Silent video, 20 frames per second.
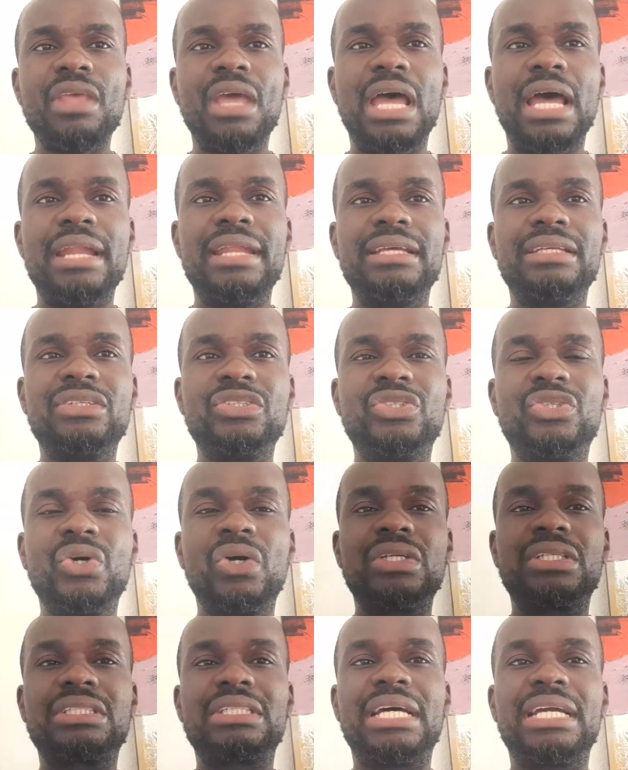And it's
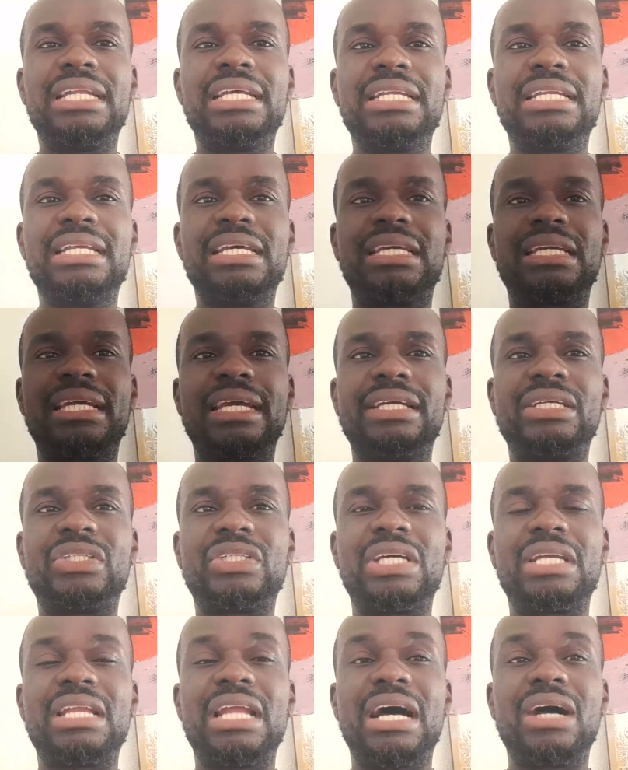just an
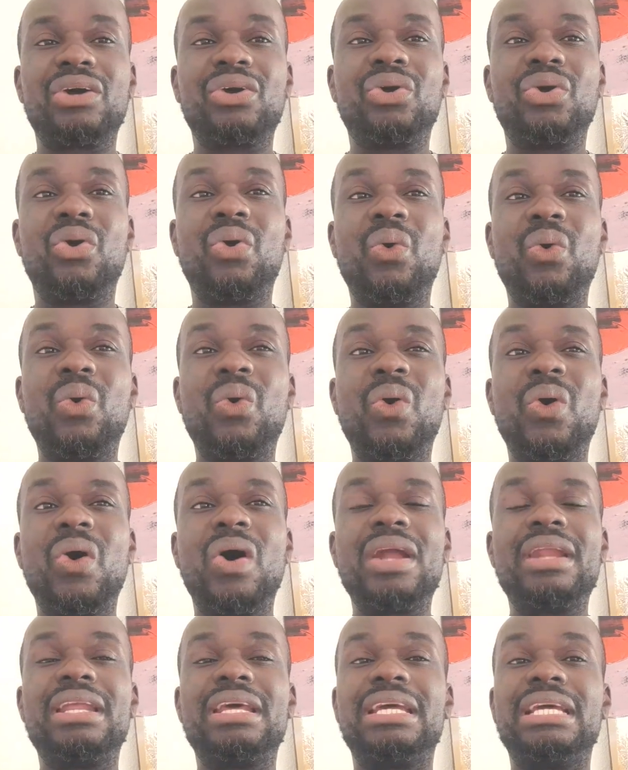indication that
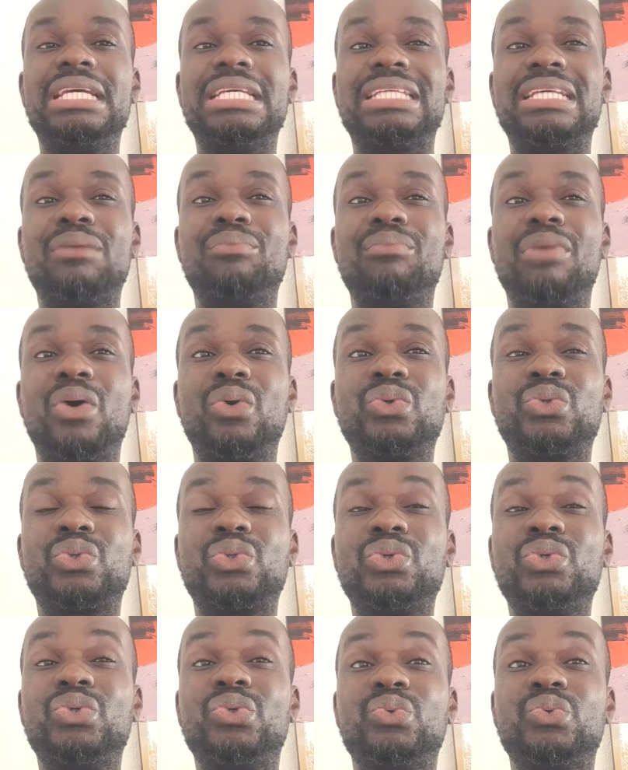God is about
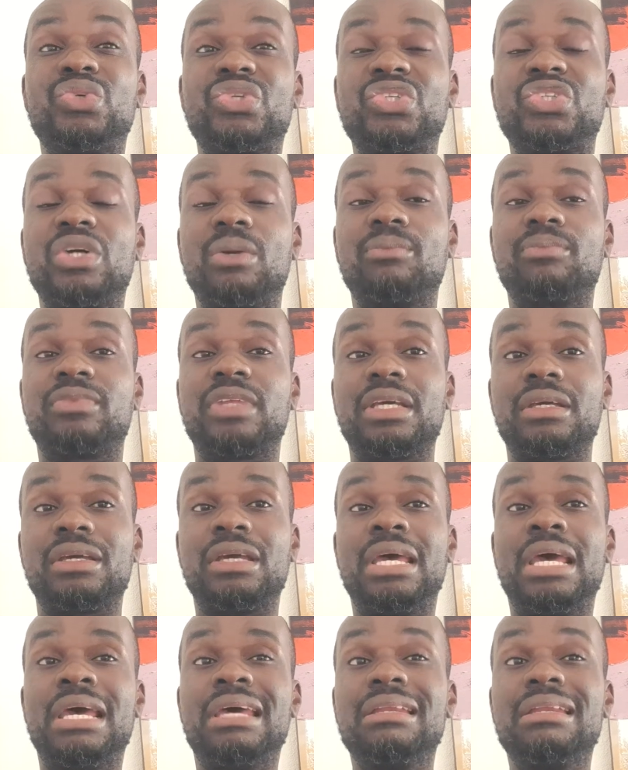to do something.